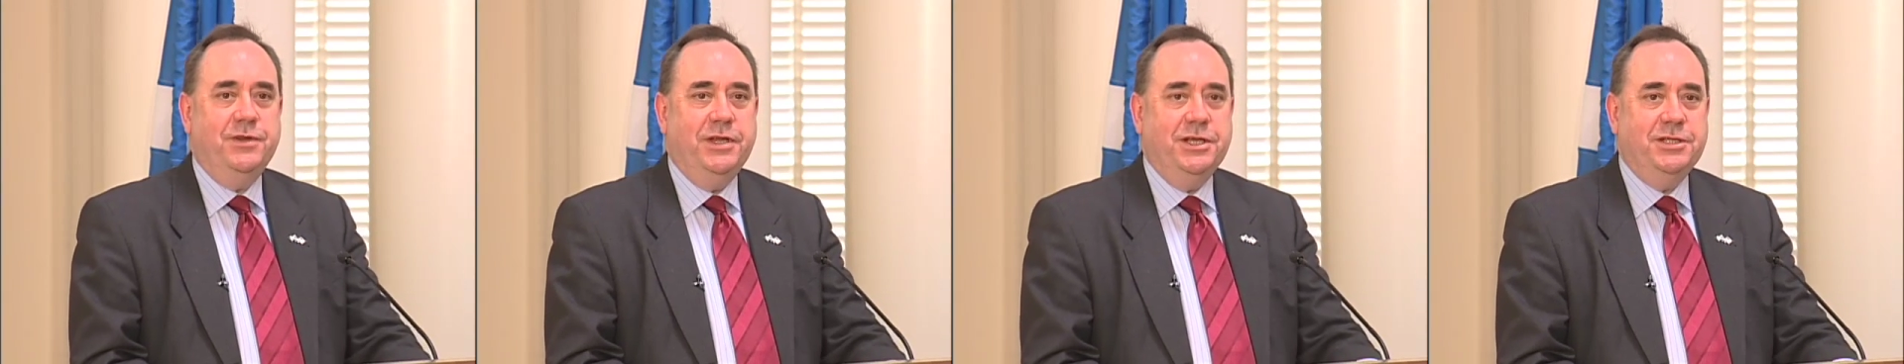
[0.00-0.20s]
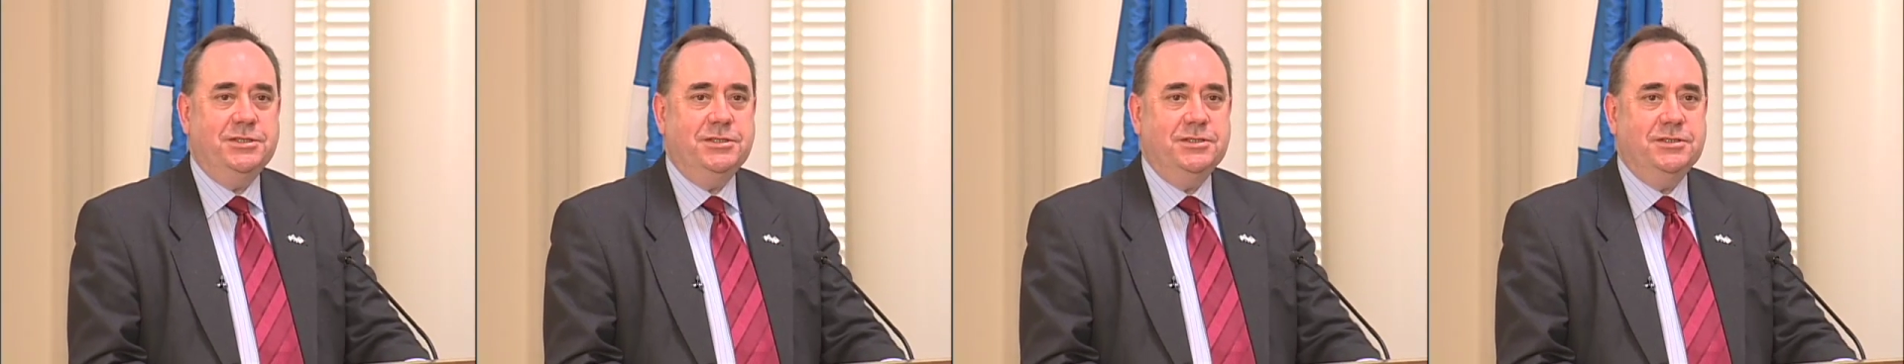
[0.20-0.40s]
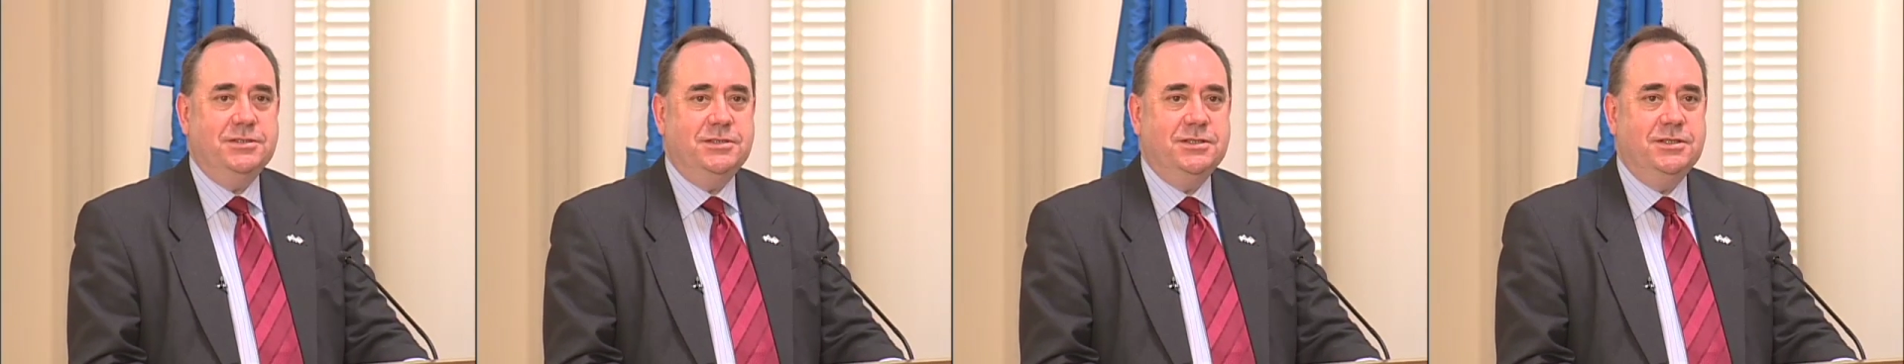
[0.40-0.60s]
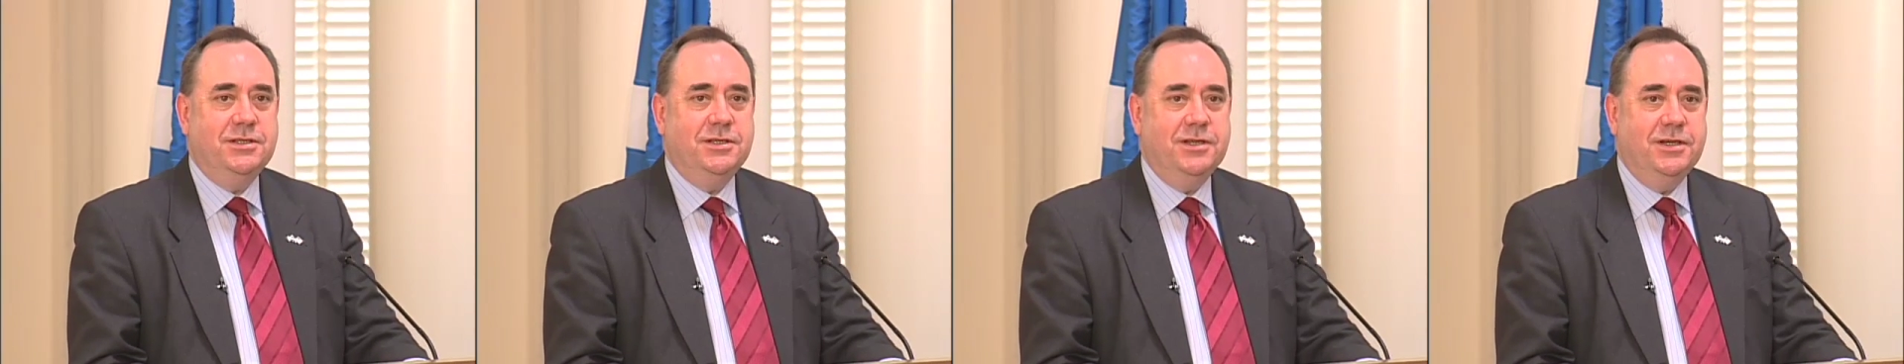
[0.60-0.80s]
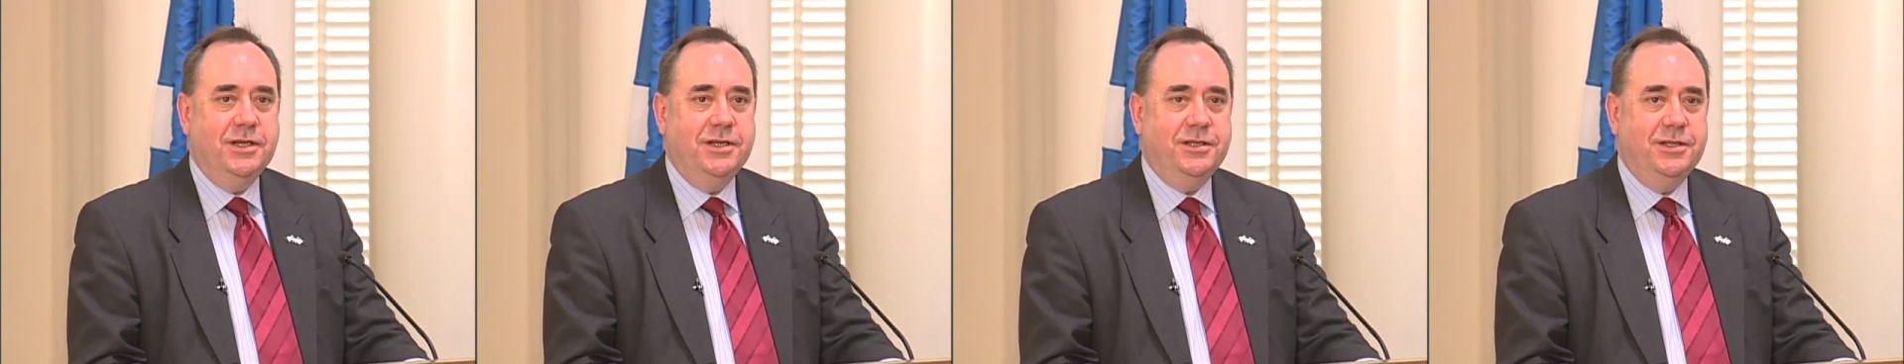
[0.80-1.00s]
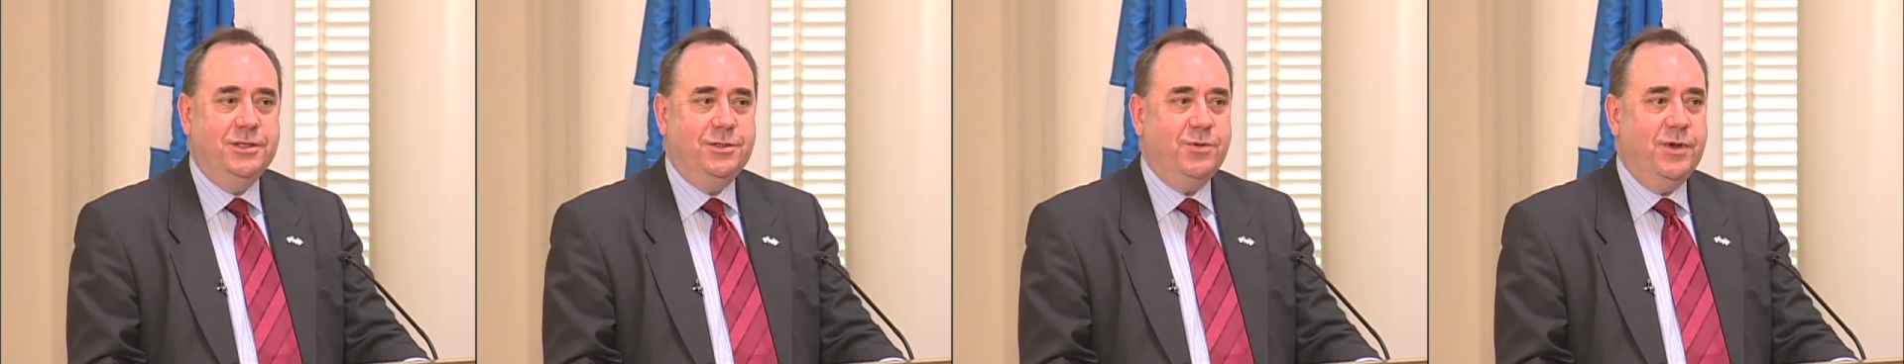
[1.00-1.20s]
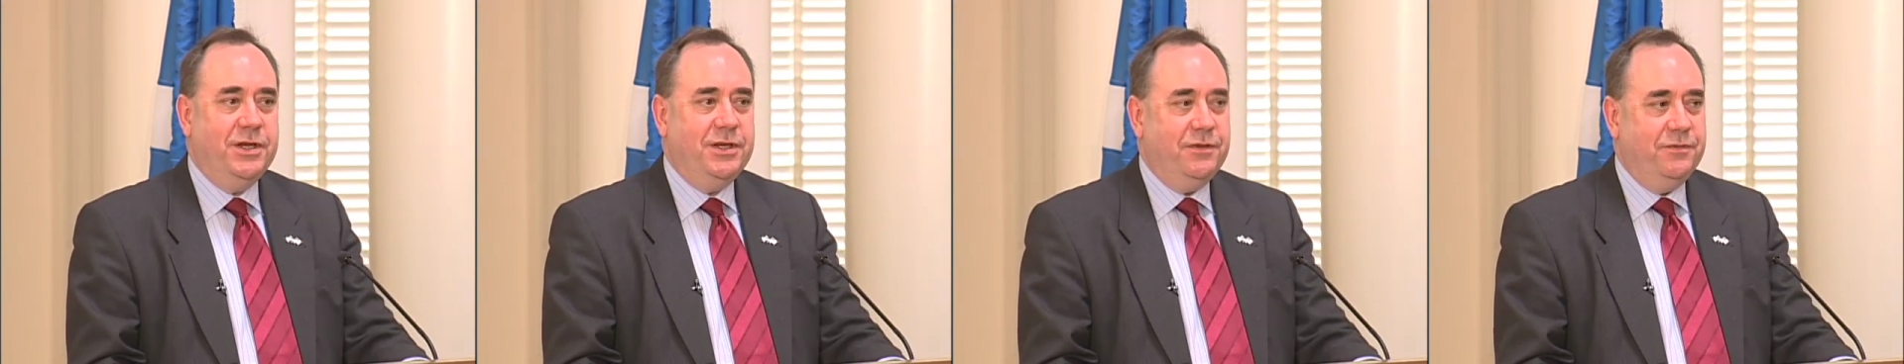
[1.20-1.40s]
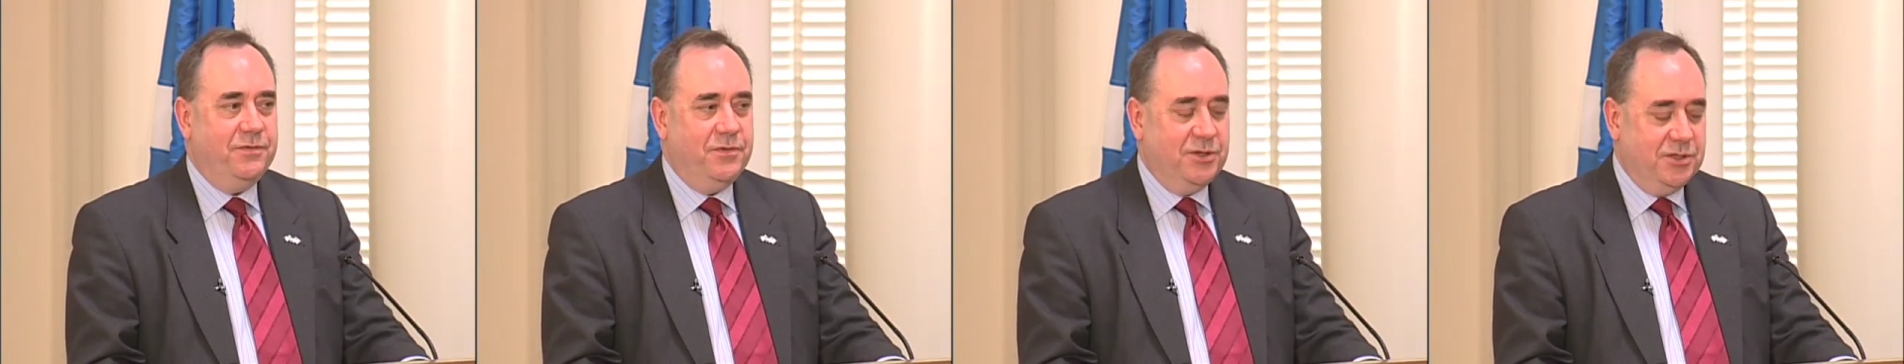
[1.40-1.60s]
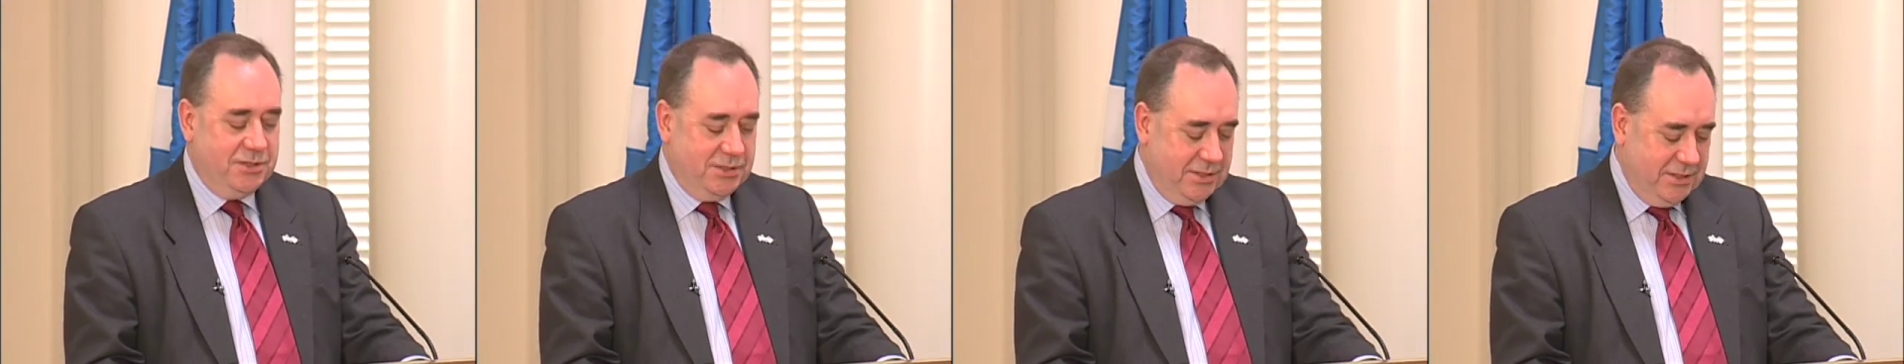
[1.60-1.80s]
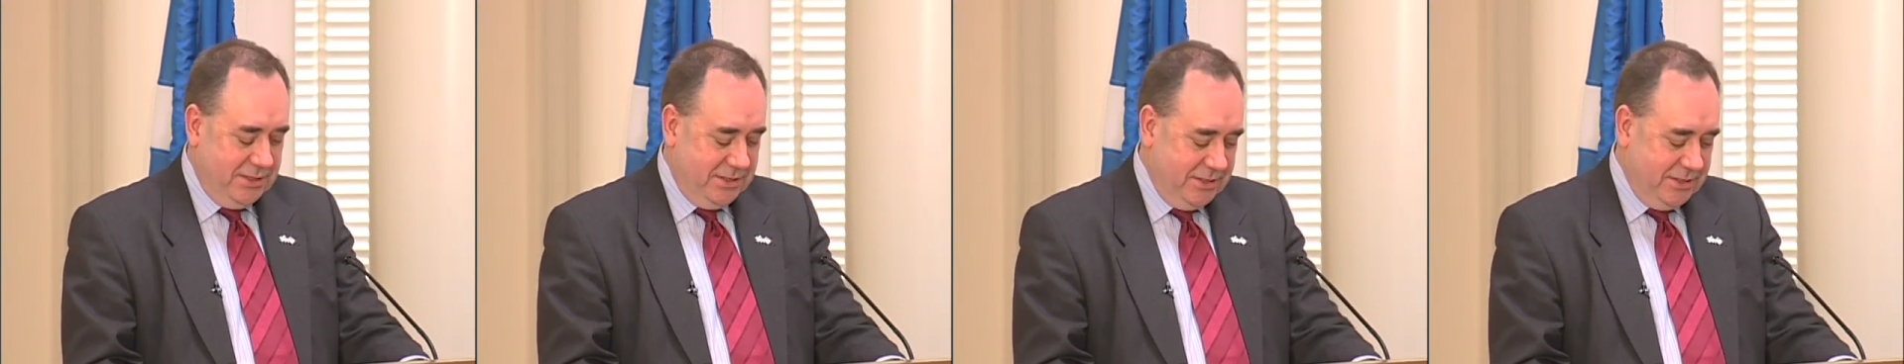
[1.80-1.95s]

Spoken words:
nations in the 21st